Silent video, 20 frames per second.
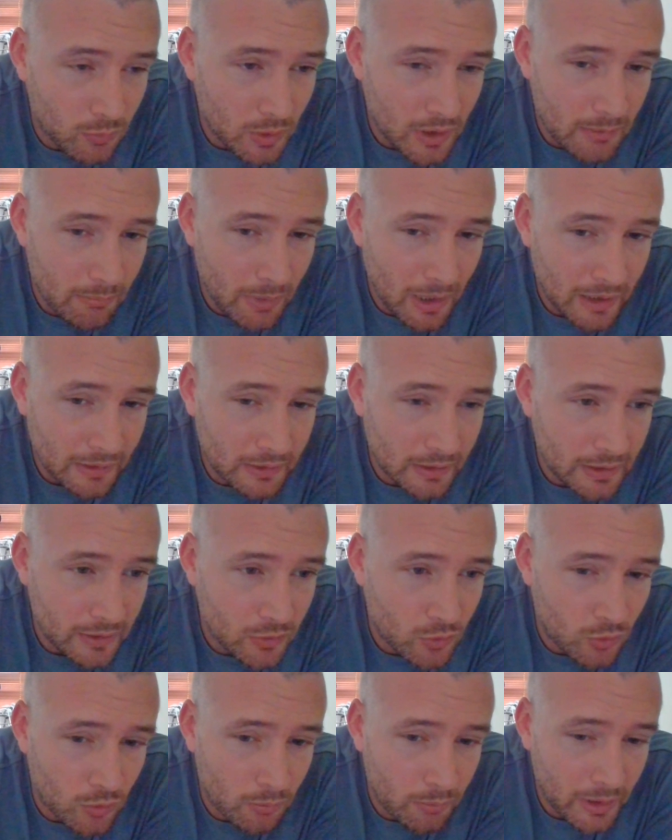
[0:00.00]
really badly
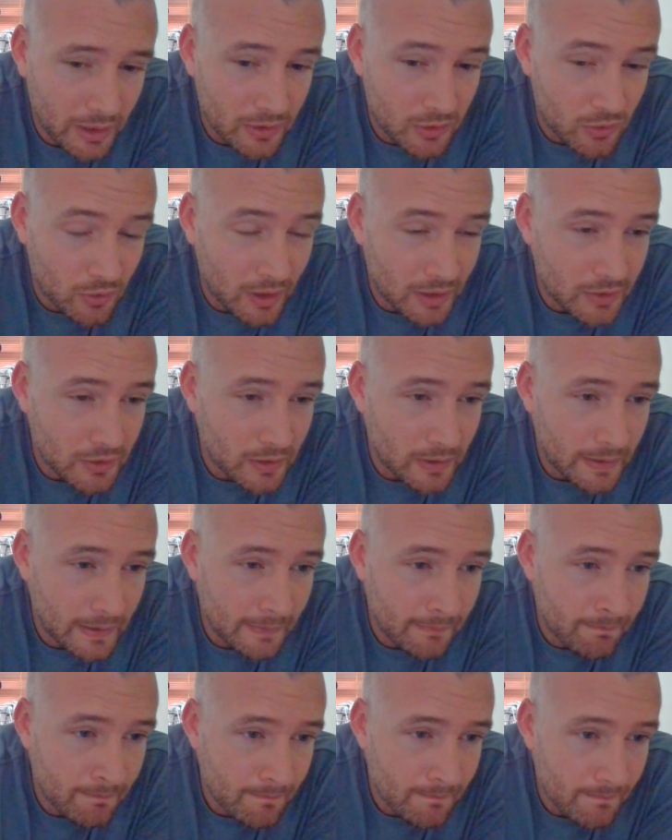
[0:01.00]
drawn picture.
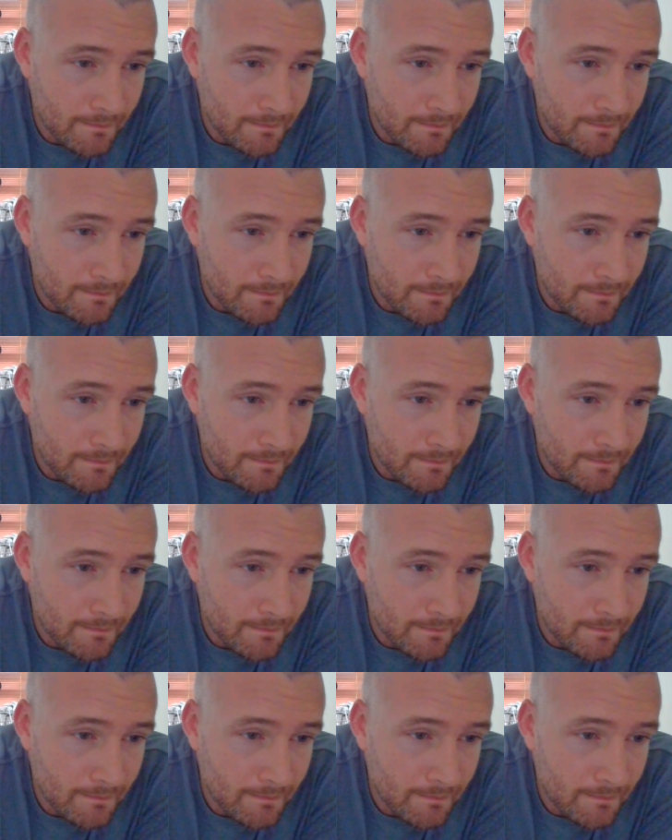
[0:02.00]
Actually,